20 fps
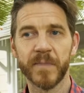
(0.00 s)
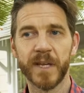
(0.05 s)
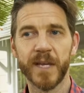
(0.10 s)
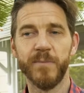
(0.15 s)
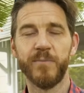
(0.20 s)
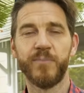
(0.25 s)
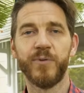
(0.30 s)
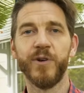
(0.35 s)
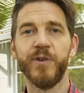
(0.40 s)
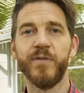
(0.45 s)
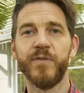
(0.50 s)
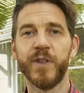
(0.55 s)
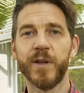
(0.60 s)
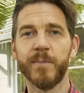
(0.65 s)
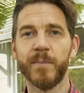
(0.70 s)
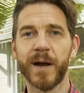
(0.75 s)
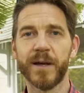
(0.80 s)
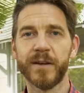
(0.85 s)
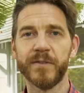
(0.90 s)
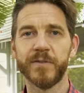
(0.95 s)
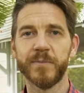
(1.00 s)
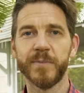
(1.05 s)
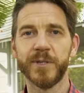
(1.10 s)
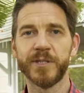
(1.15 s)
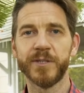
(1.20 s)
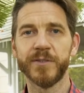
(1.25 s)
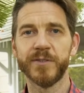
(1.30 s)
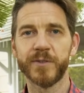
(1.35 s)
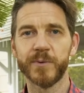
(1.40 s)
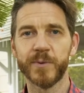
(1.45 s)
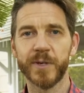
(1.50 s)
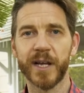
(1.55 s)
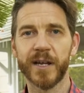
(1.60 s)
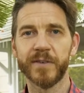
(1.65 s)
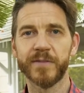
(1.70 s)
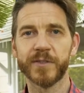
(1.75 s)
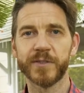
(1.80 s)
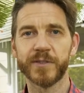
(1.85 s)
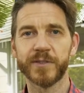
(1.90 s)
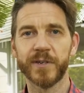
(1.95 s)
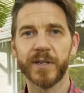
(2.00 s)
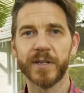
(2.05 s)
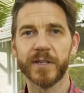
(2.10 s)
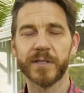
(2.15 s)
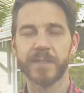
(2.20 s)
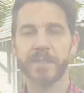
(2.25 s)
improve the amount of emissions that we have in Australia.